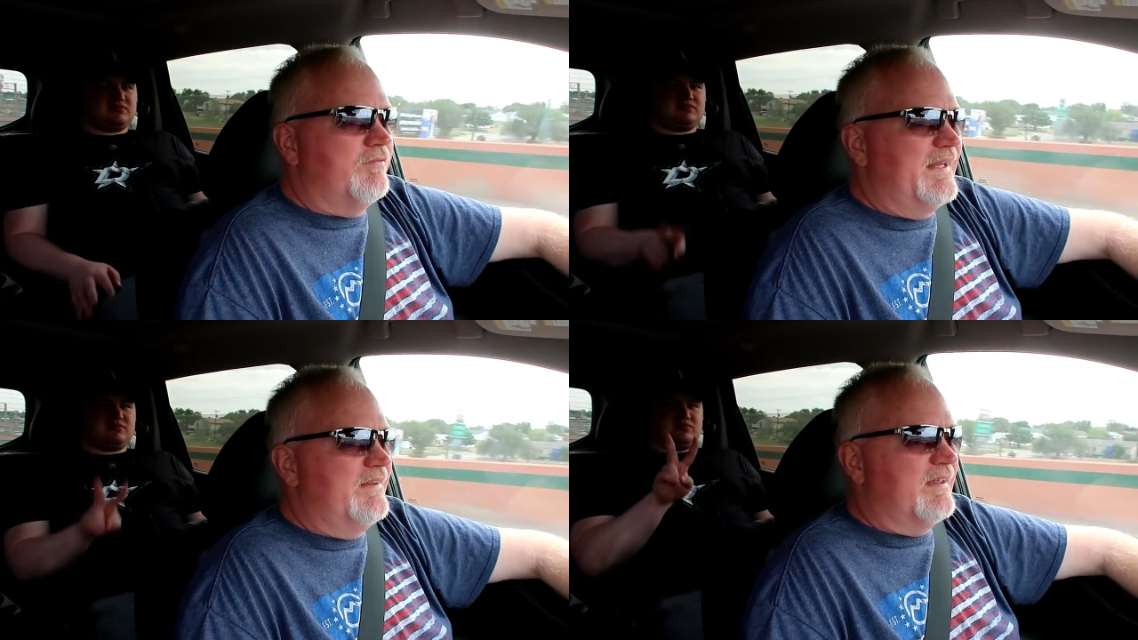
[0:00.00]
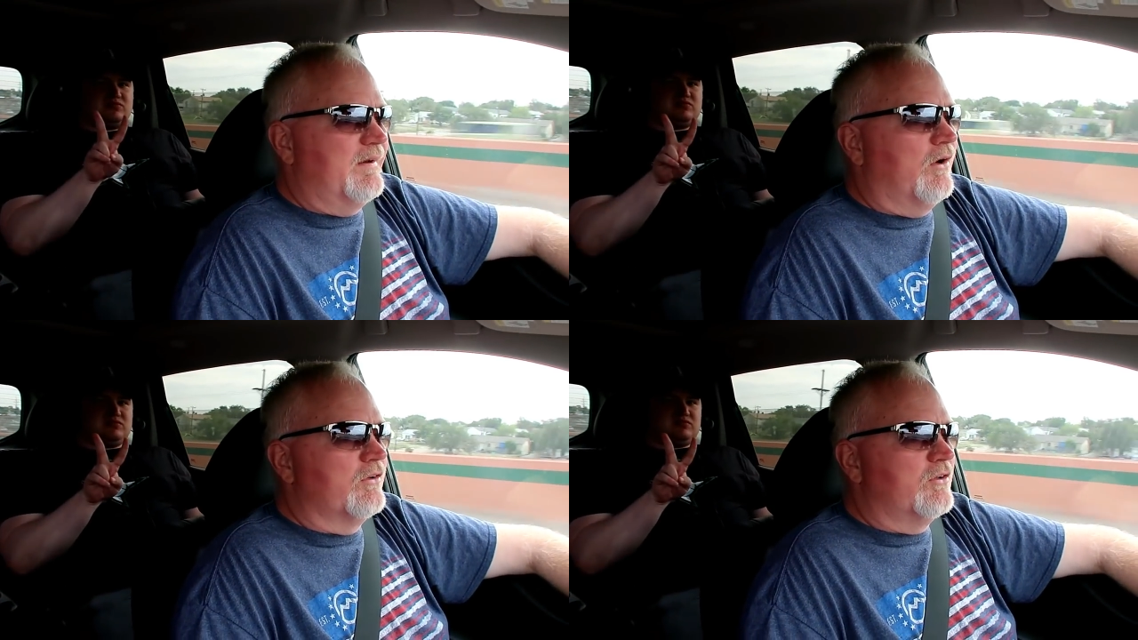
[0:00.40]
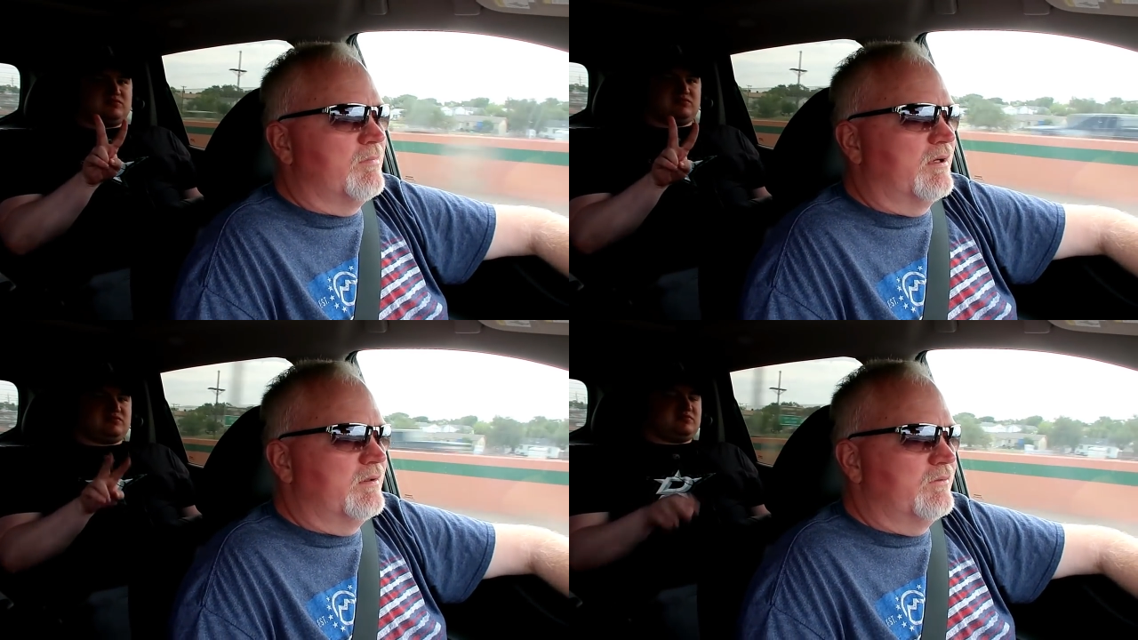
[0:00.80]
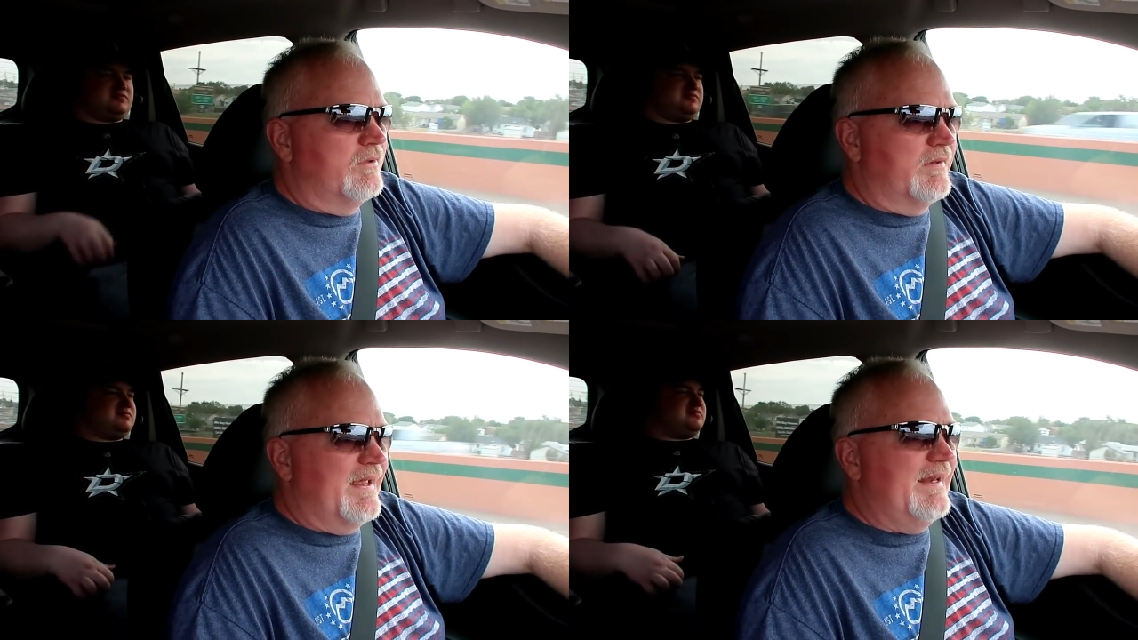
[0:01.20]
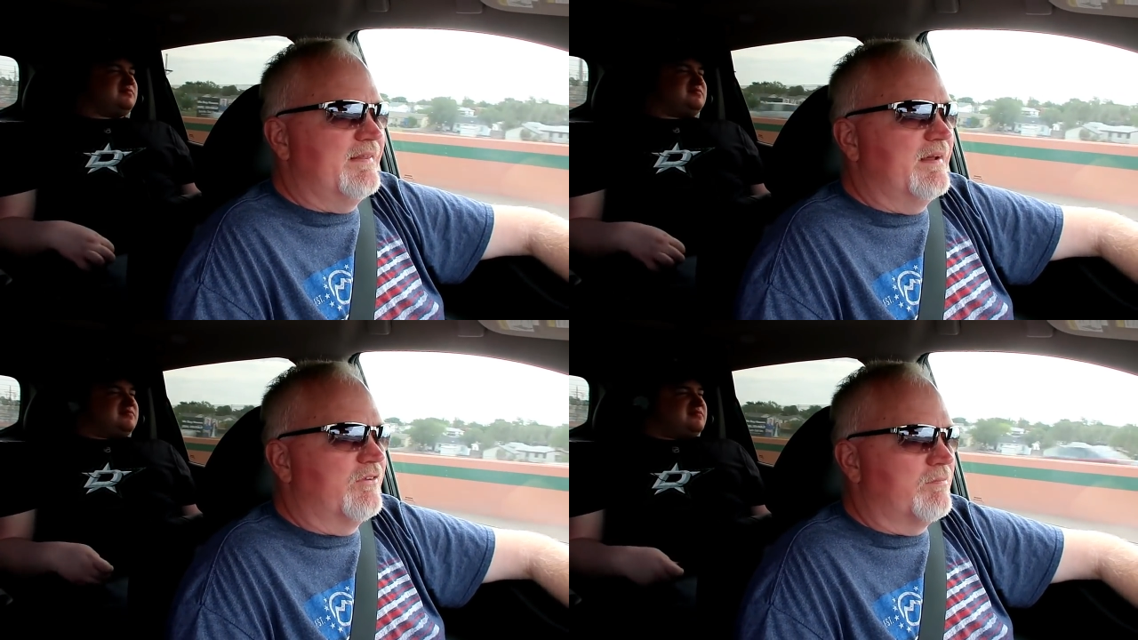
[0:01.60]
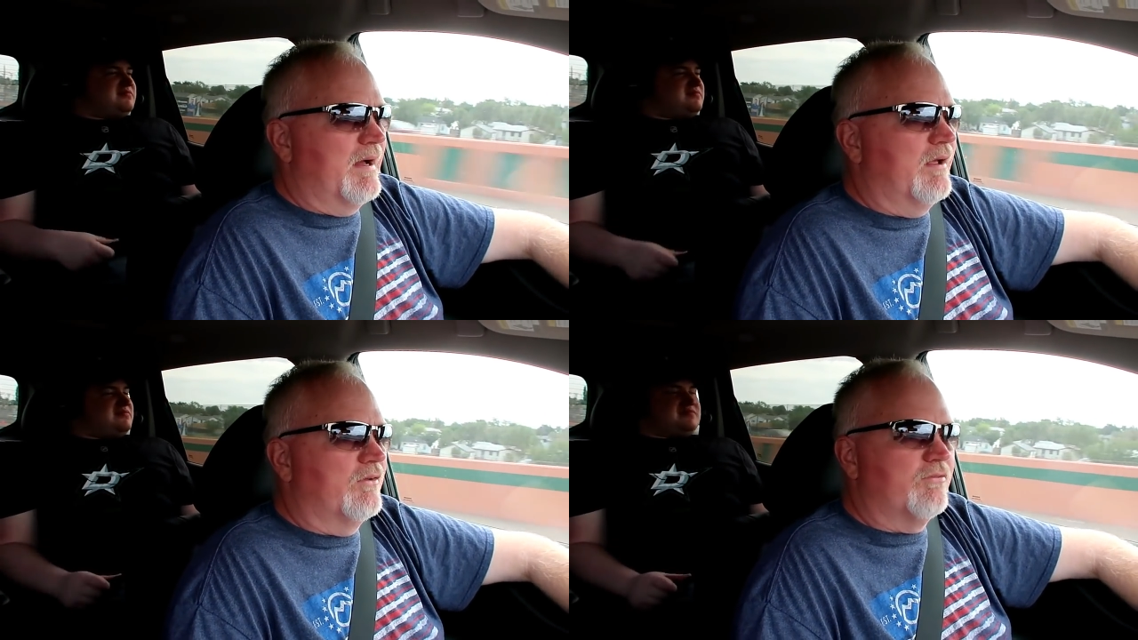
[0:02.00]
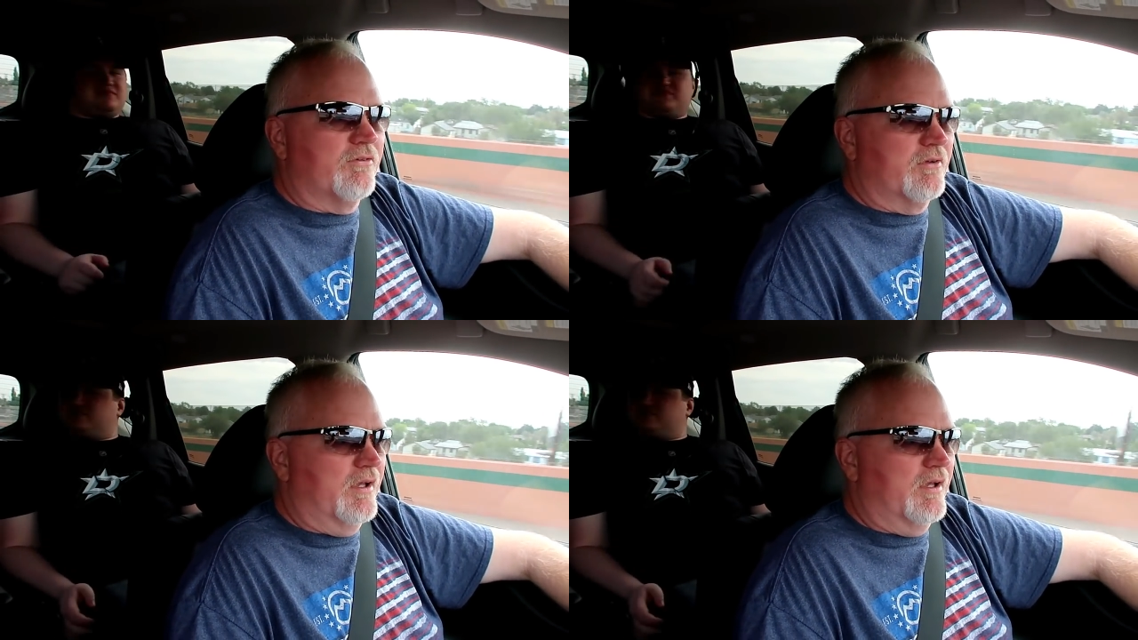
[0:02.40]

Speaker 1: Nissan Altima with 80,000 miles for